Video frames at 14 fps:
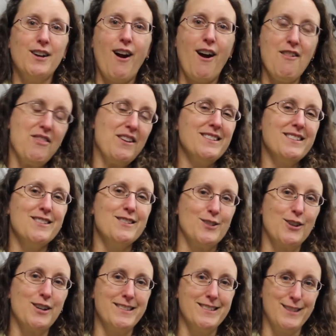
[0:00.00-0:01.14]
that there are things in
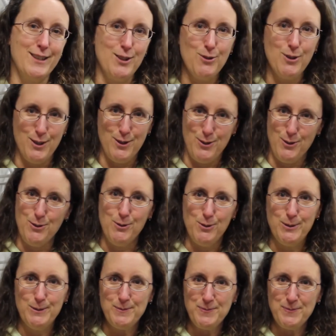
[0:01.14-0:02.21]
circus that you can do.